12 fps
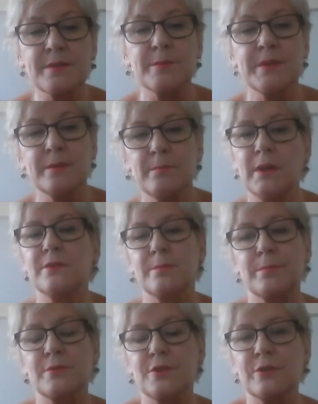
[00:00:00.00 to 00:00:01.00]
with the
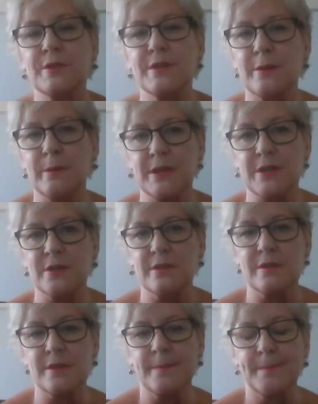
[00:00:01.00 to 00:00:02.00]
multiple choice
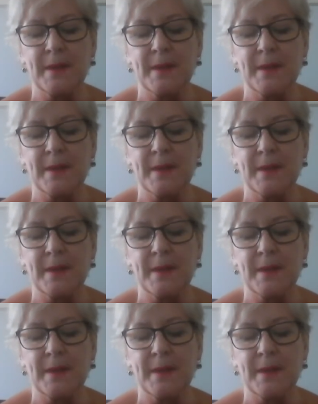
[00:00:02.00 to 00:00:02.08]
questions.